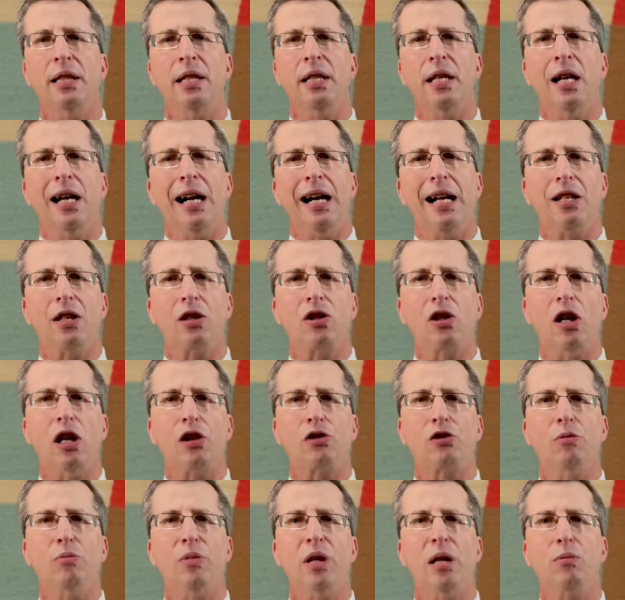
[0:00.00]
Holocaust
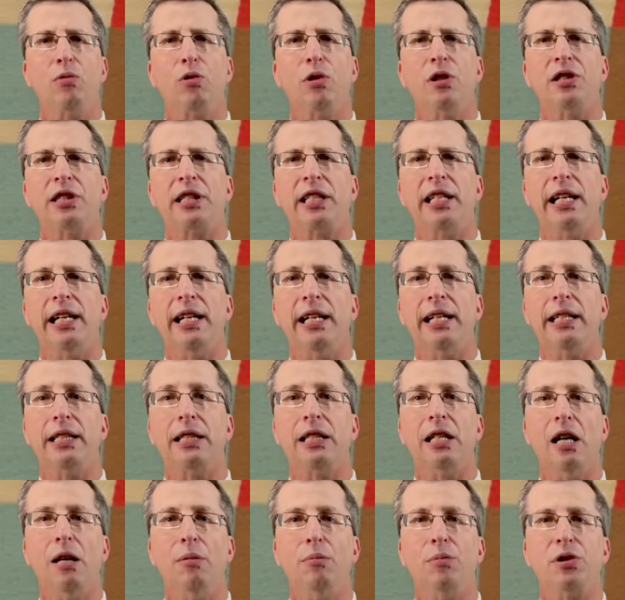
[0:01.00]
Remembrance Day
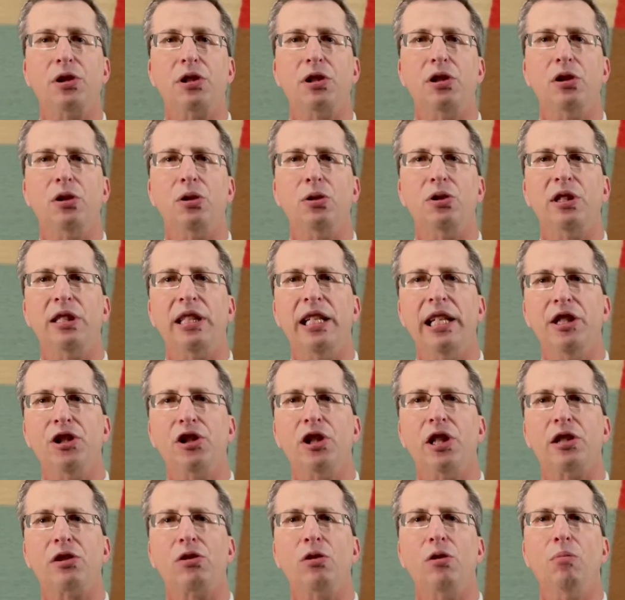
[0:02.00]
comes to teach
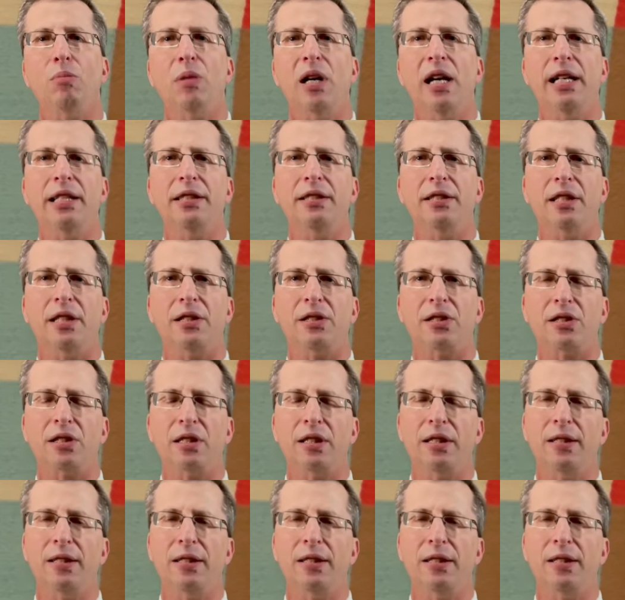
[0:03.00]
us, to remind us